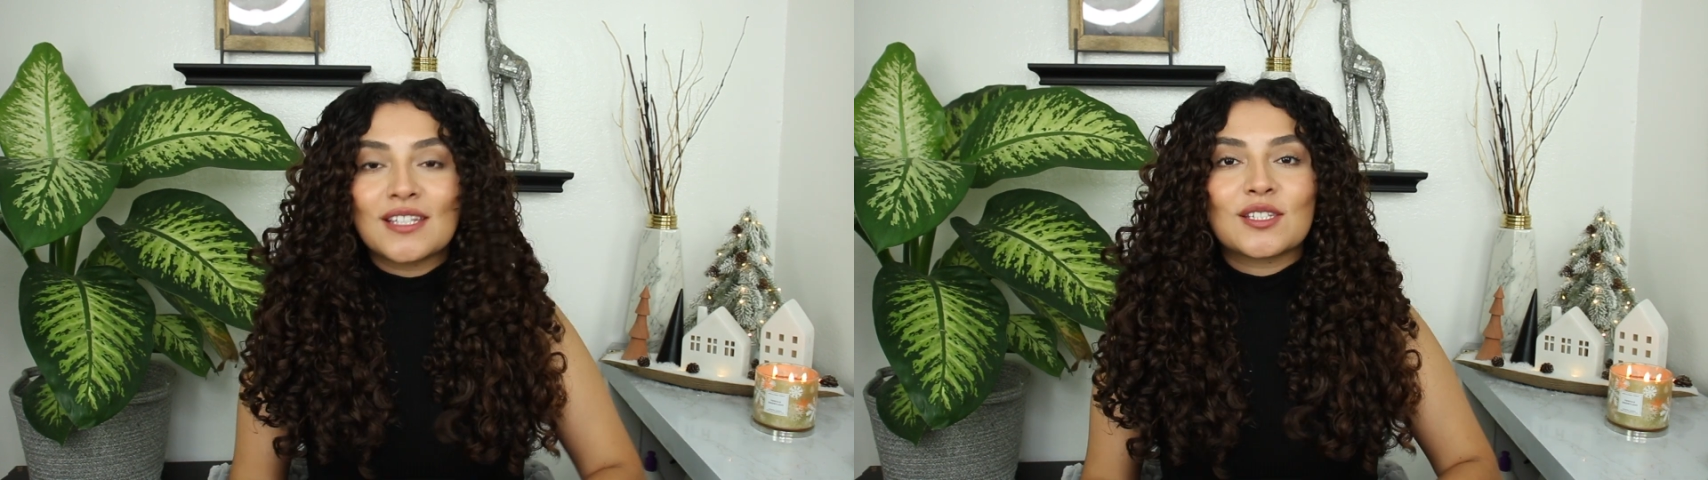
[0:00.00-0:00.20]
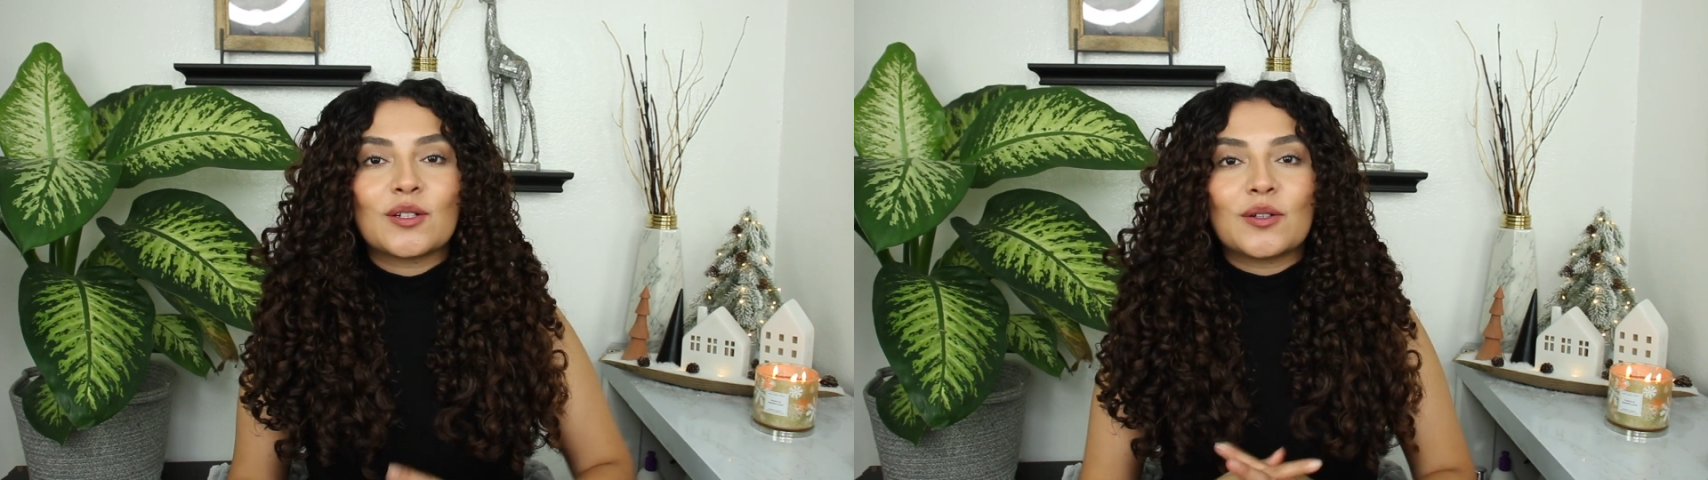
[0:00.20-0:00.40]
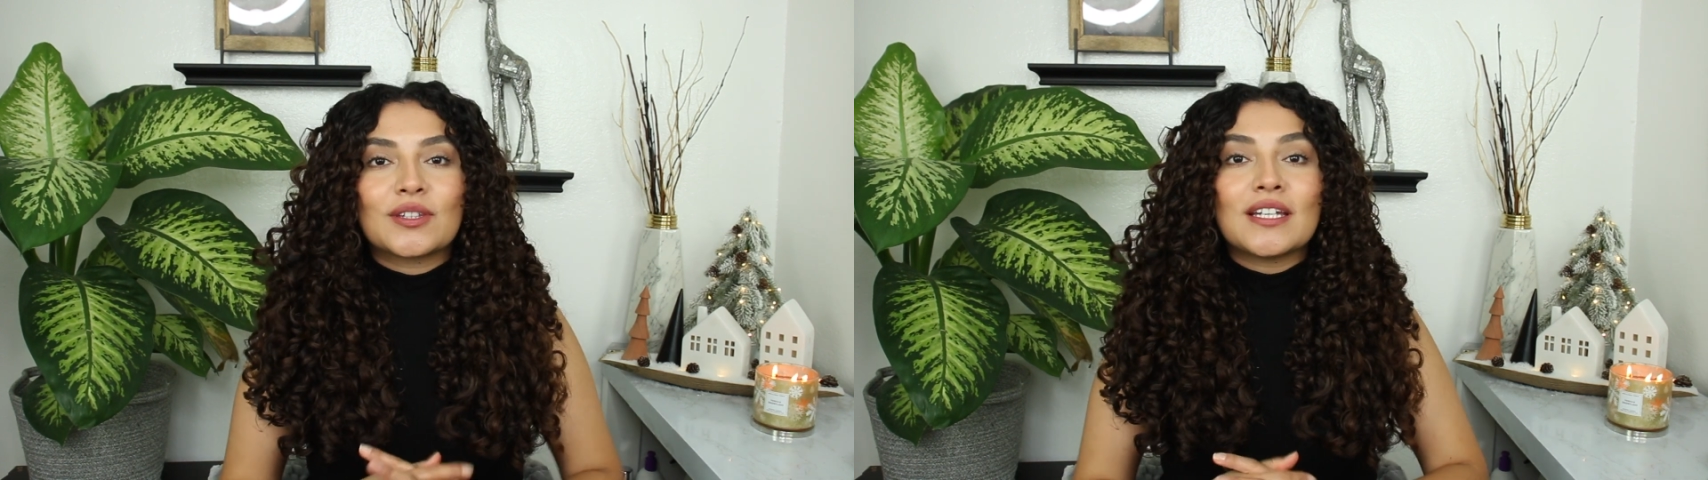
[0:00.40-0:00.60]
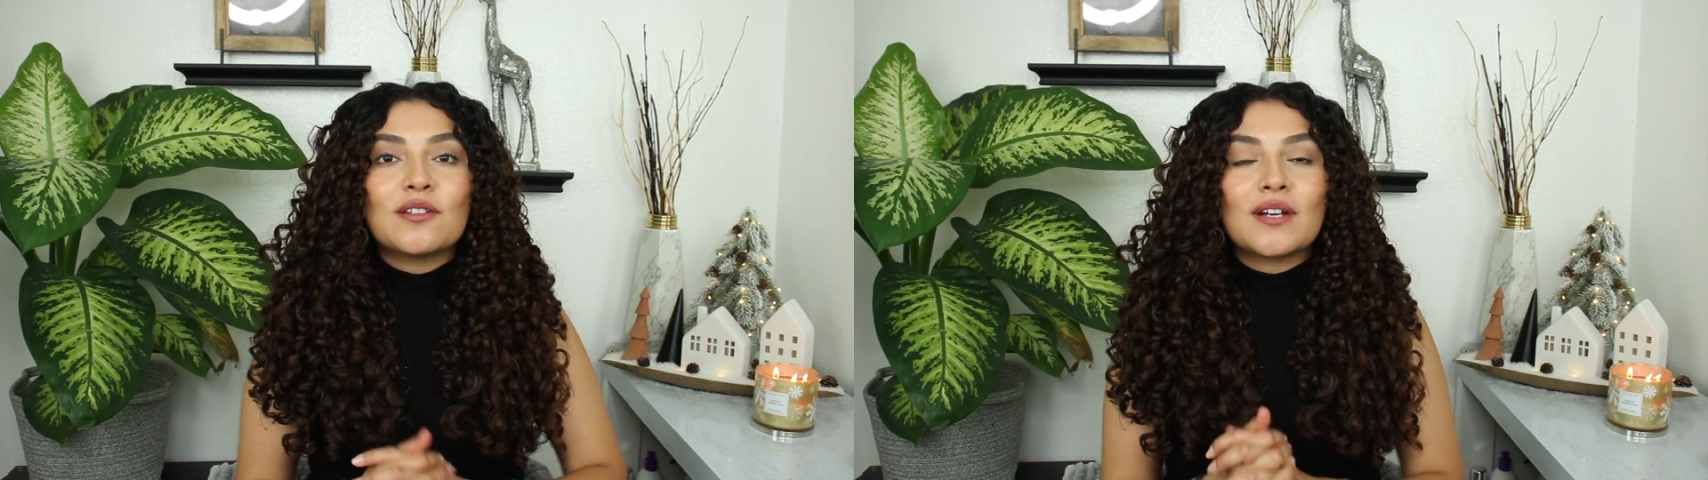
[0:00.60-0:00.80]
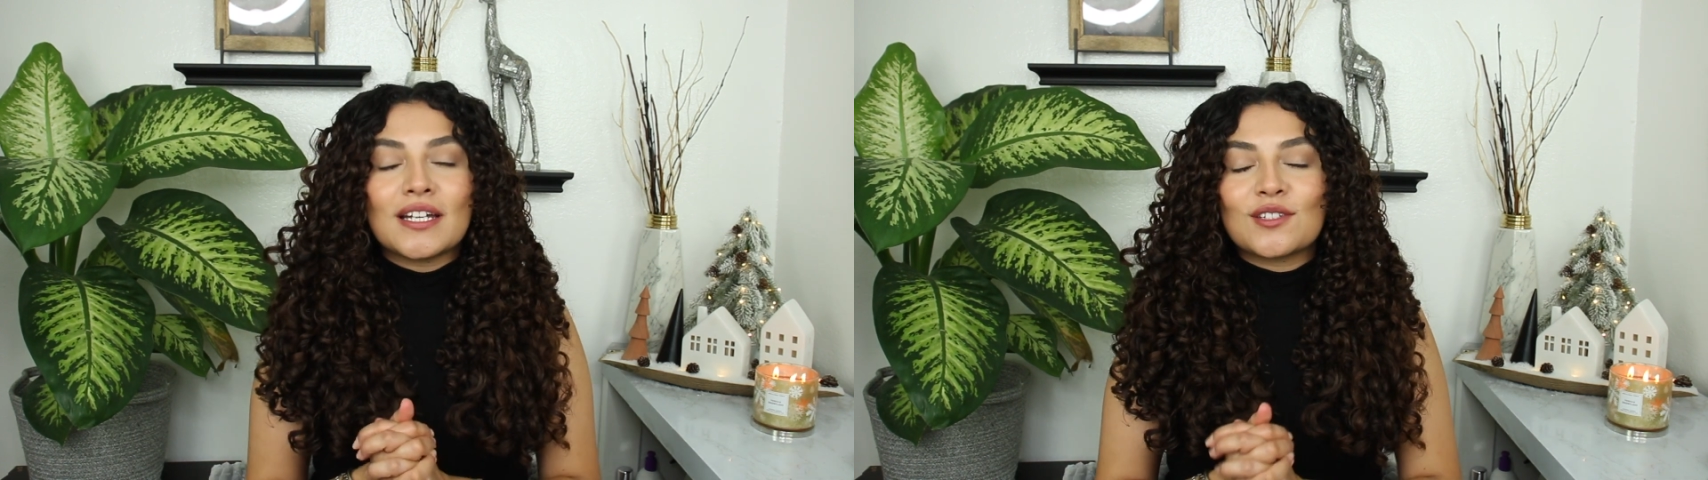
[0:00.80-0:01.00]
So thank
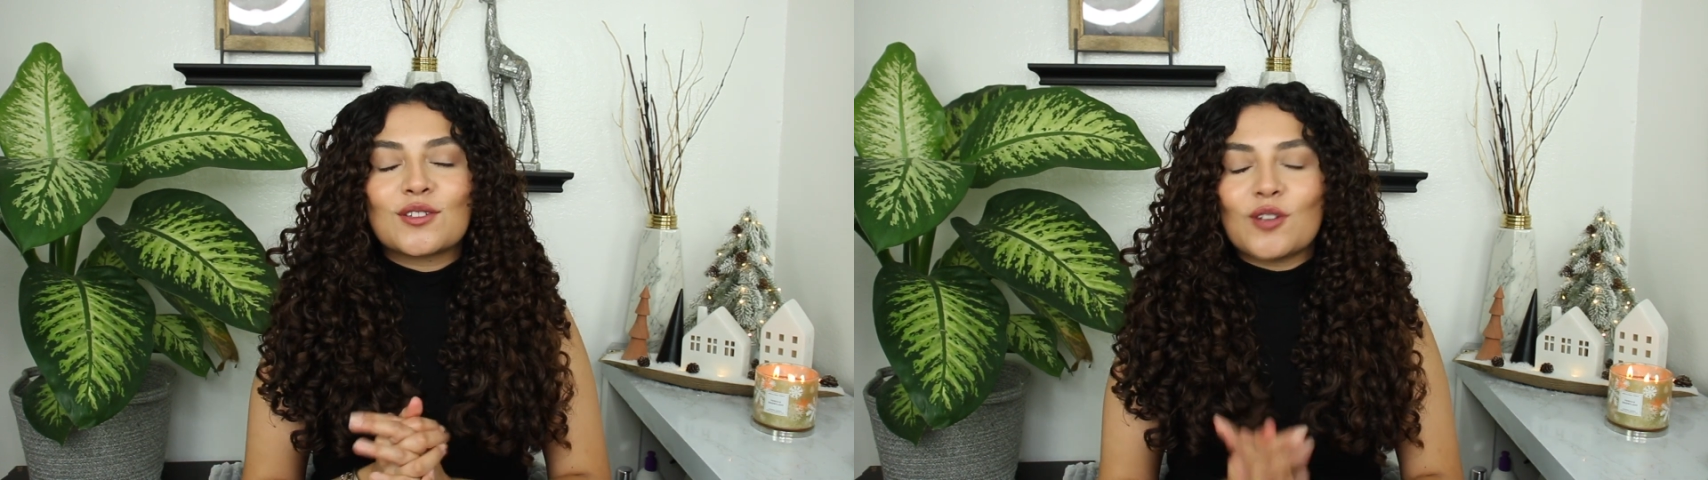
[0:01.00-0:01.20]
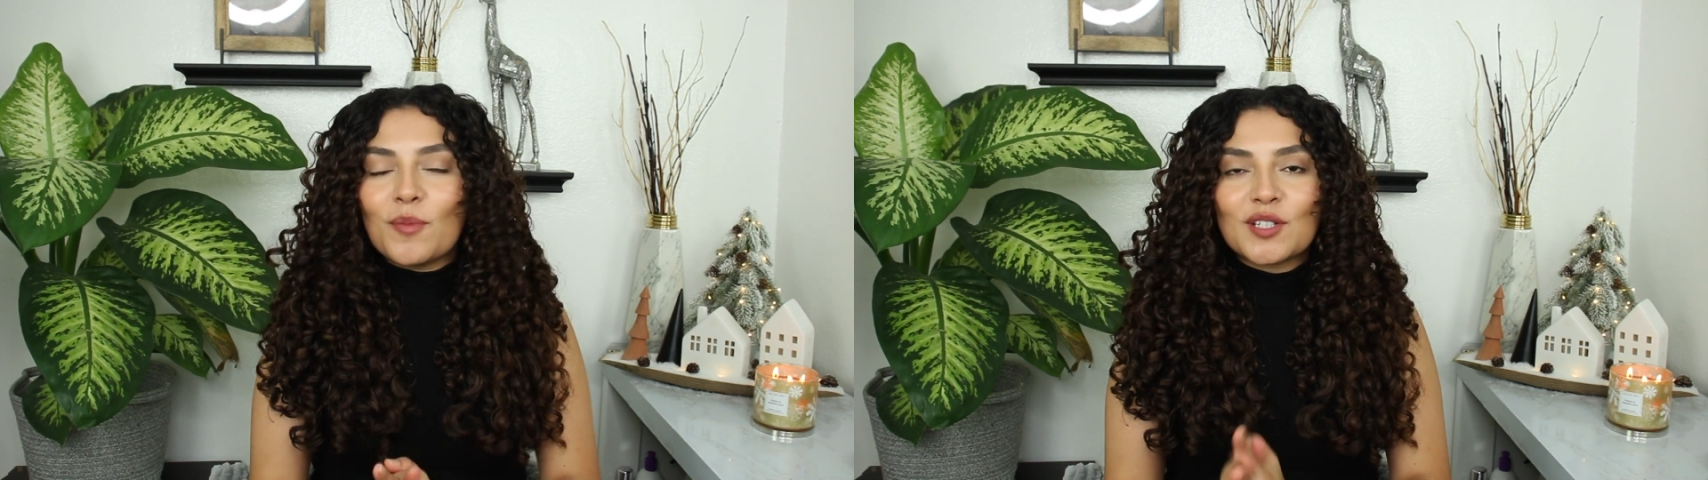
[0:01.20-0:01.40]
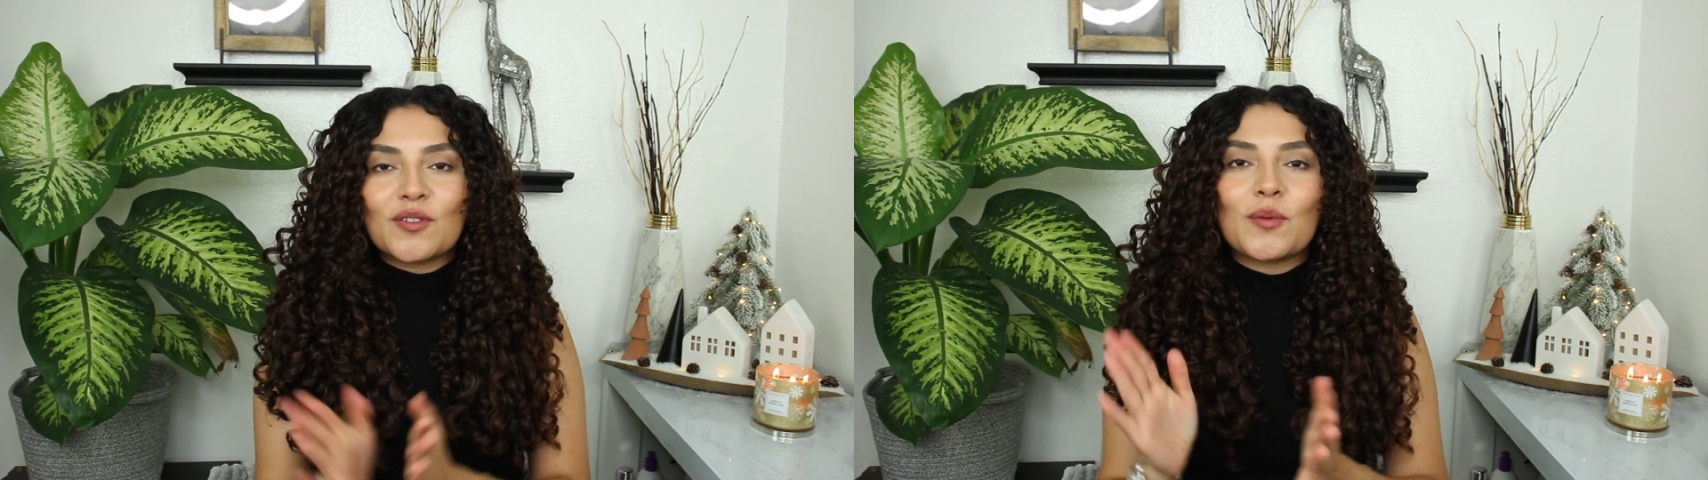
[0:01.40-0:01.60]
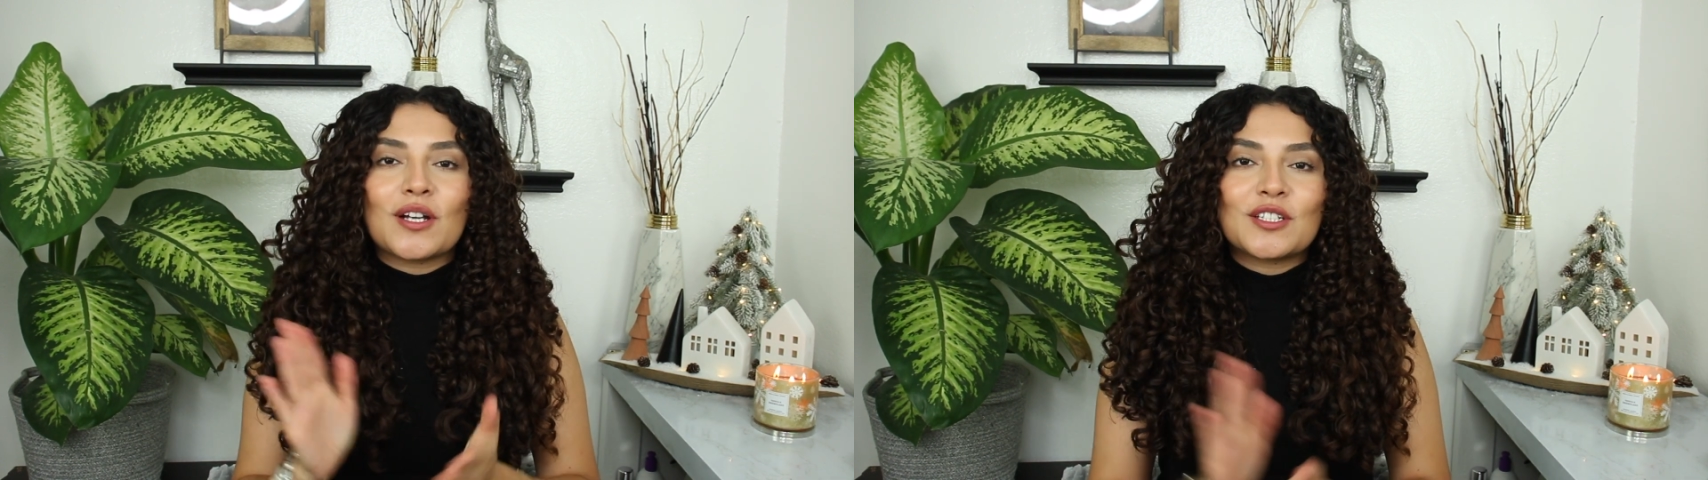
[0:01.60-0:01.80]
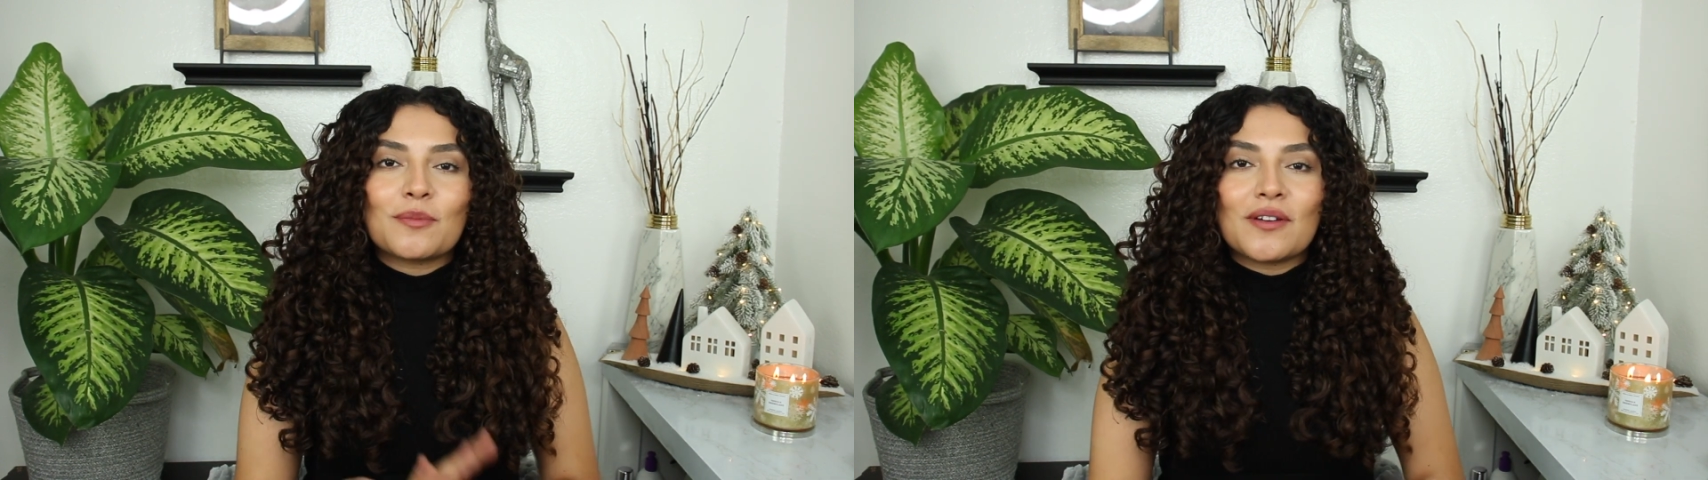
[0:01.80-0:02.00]
you guys so much for
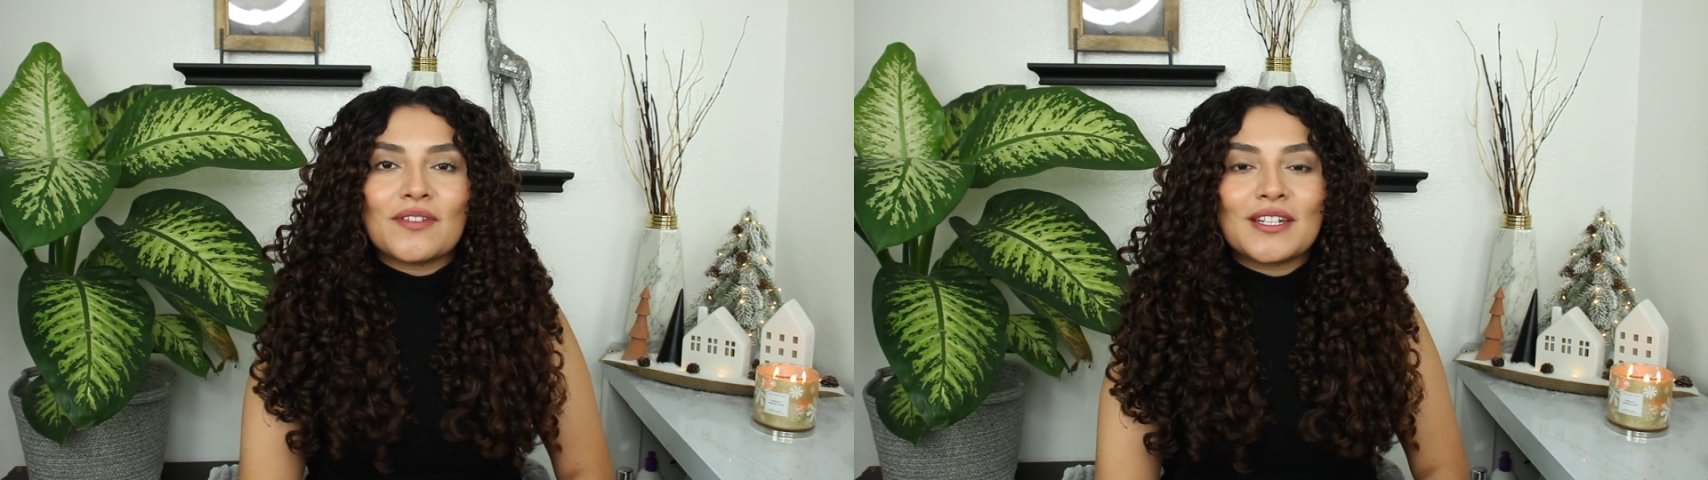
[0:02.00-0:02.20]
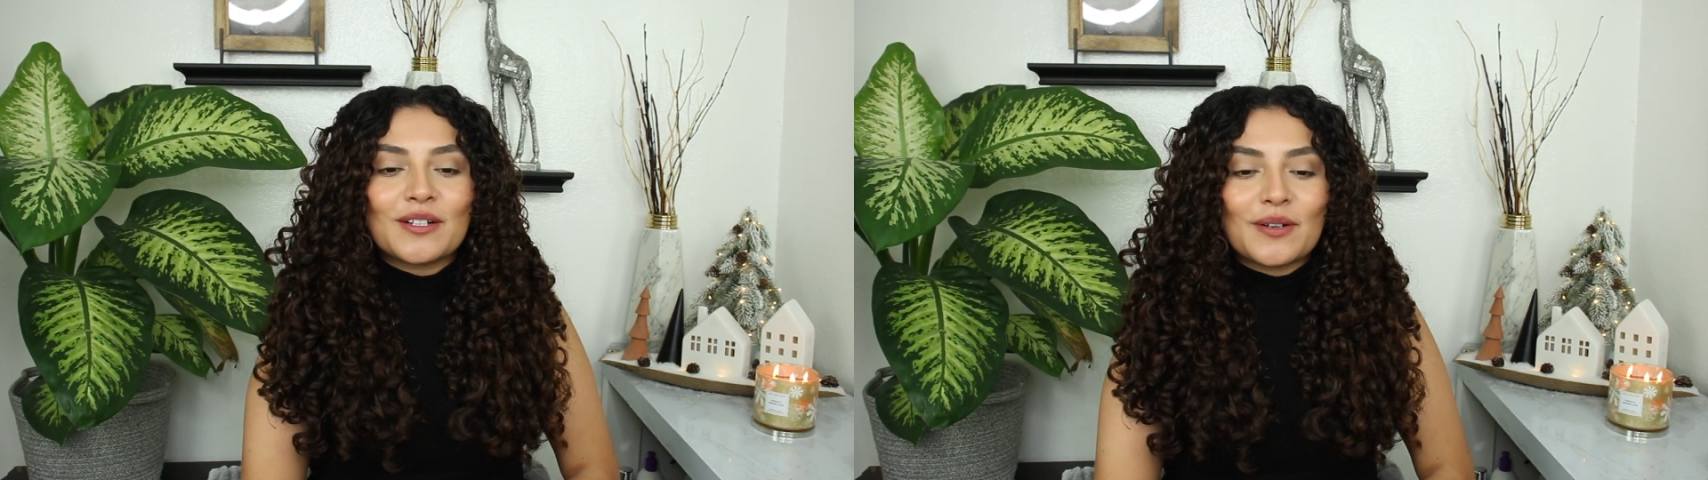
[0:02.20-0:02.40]
watching my video.